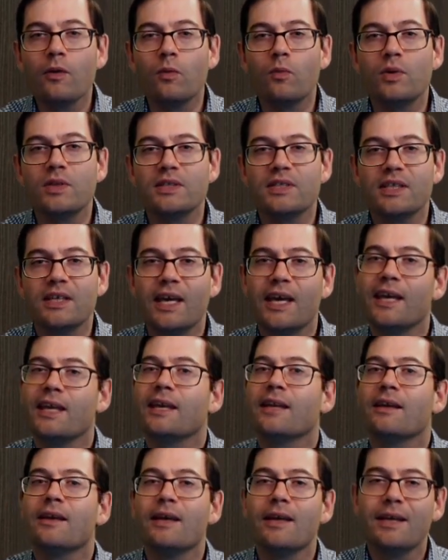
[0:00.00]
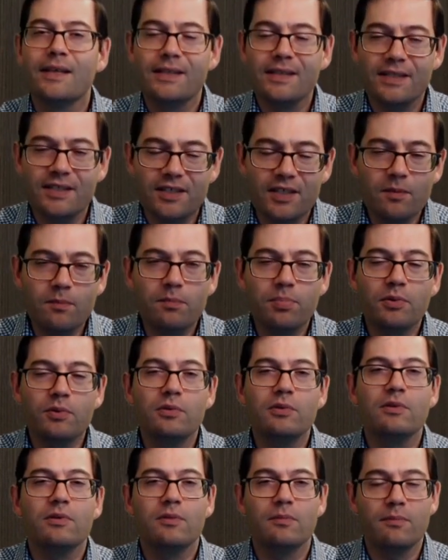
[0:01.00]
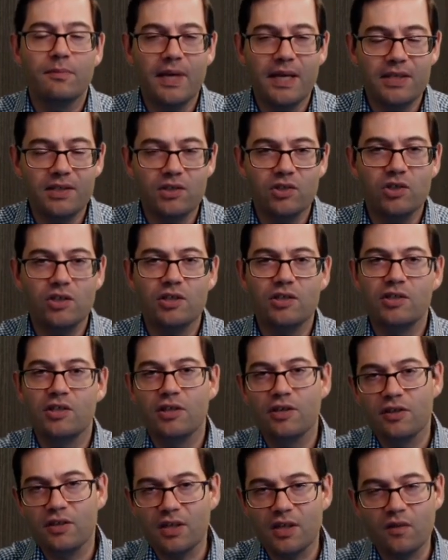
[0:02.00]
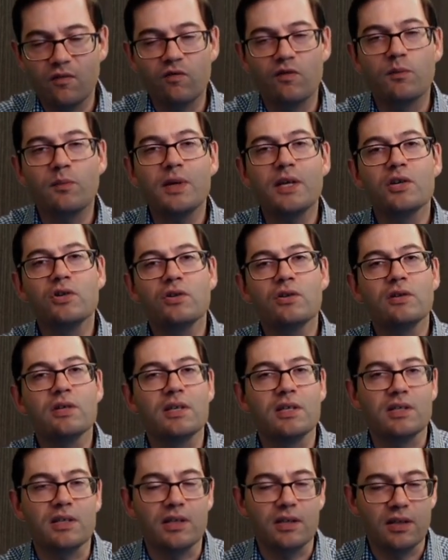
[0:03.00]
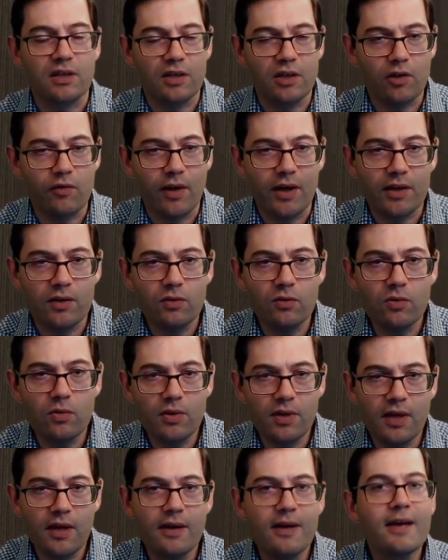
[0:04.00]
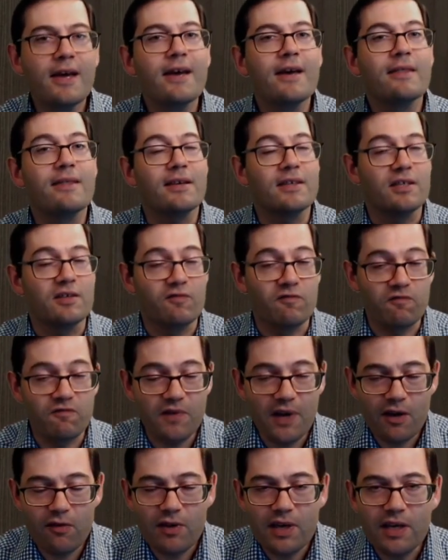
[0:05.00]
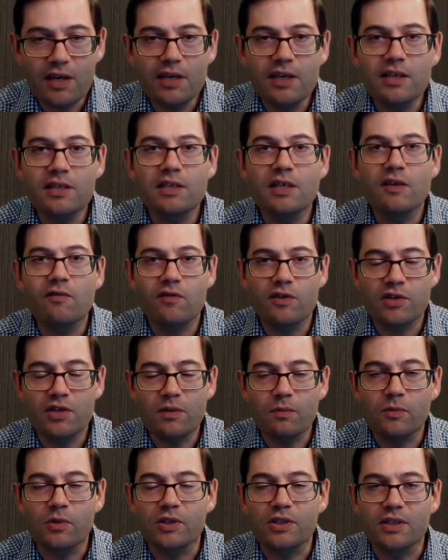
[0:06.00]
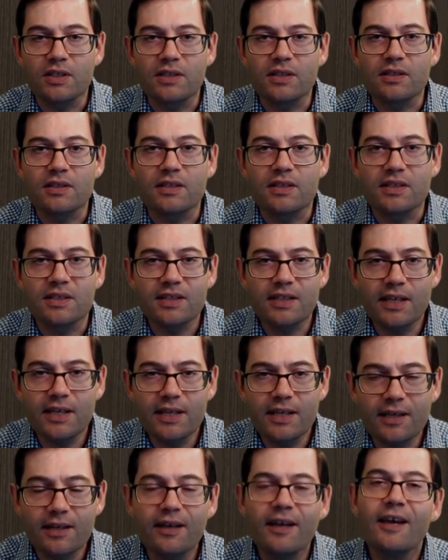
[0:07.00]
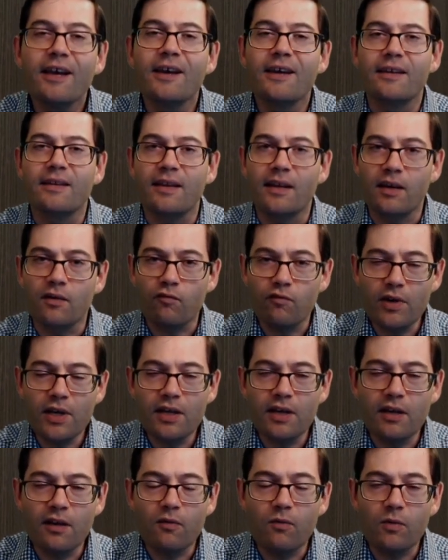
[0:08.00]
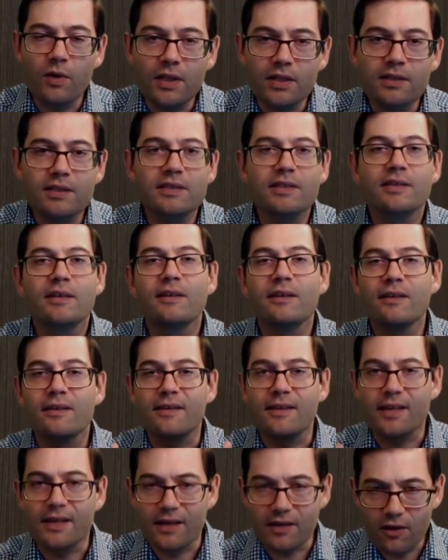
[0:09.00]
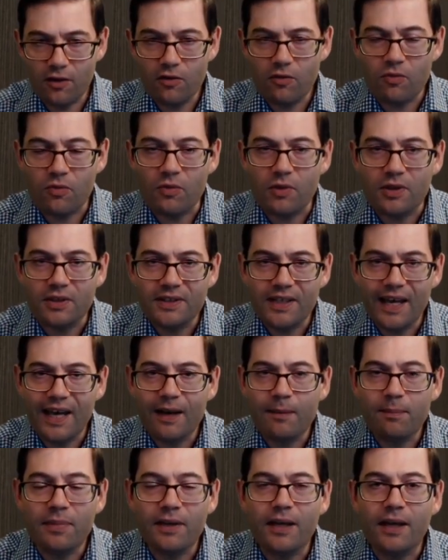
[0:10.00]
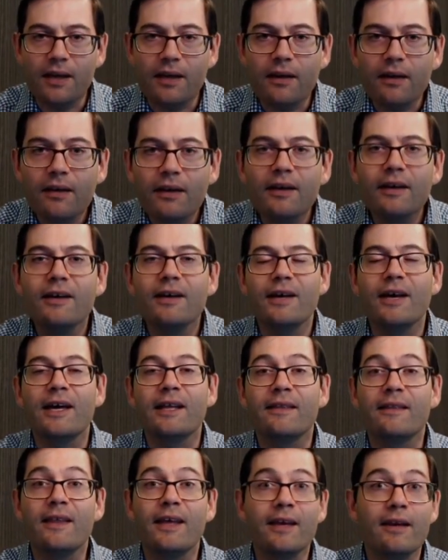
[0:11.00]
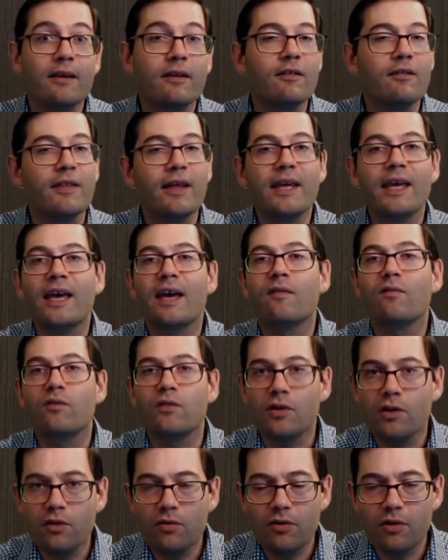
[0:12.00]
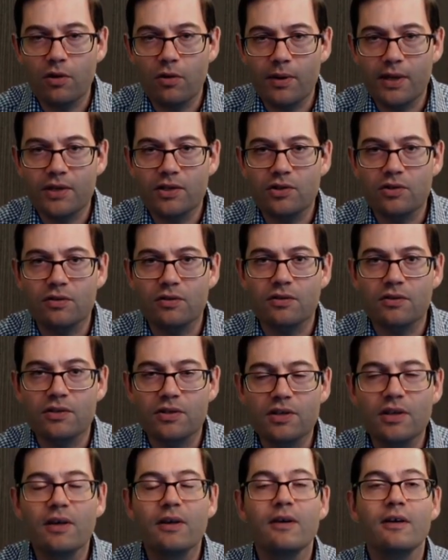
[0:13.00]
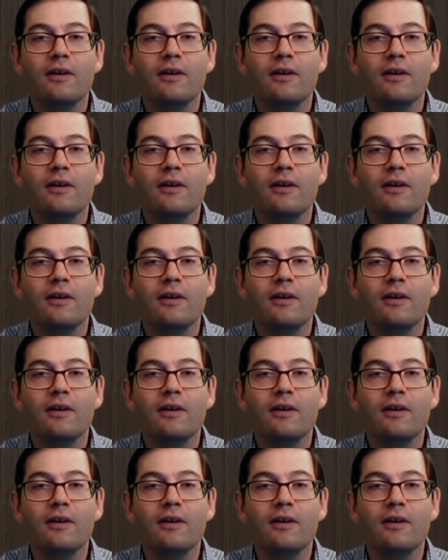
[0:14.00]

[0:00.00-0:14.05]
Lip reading: Once again, simple messages, the information is in the correct order. This is very easy for someone to understand. They read it once, they know what's happening, and then they have no questions